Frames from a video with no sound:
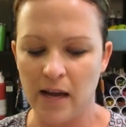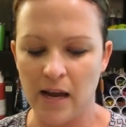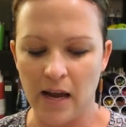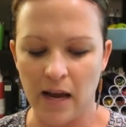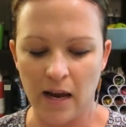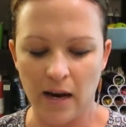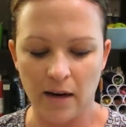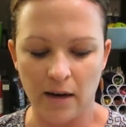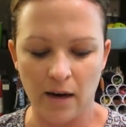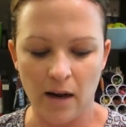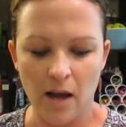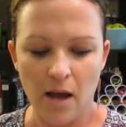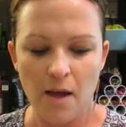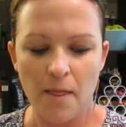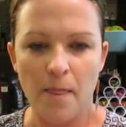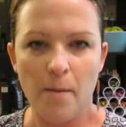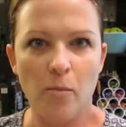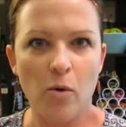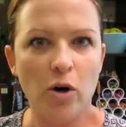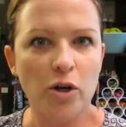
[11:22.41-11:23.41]
And
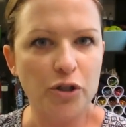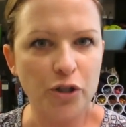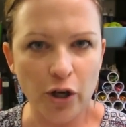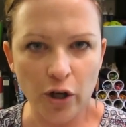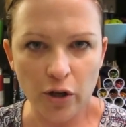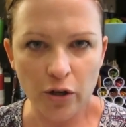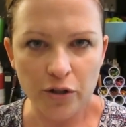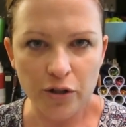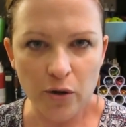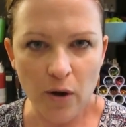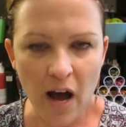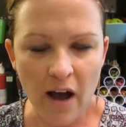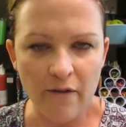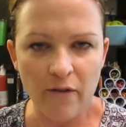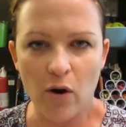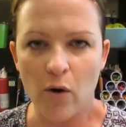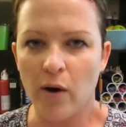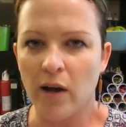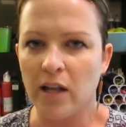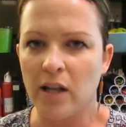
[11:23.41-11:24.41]
the more journals you
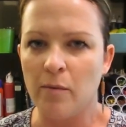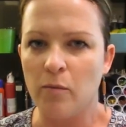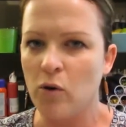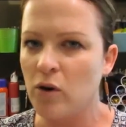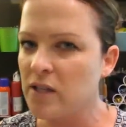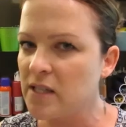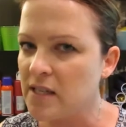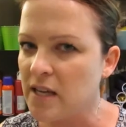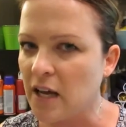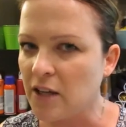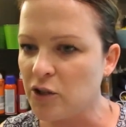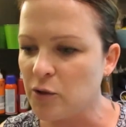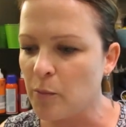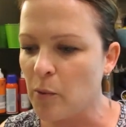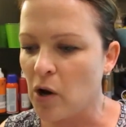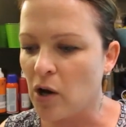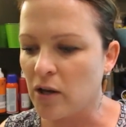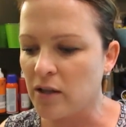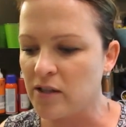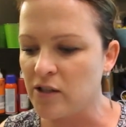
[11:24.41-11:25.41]
have going and the more
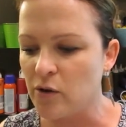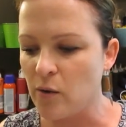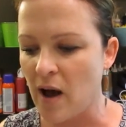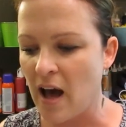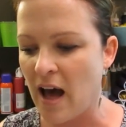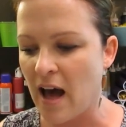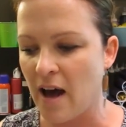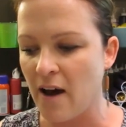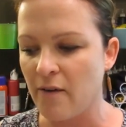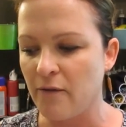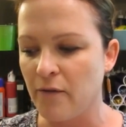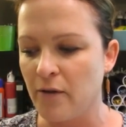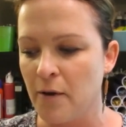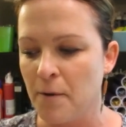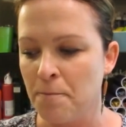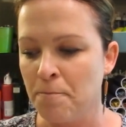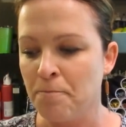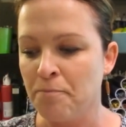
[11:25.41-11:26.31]
sketchbooks you have,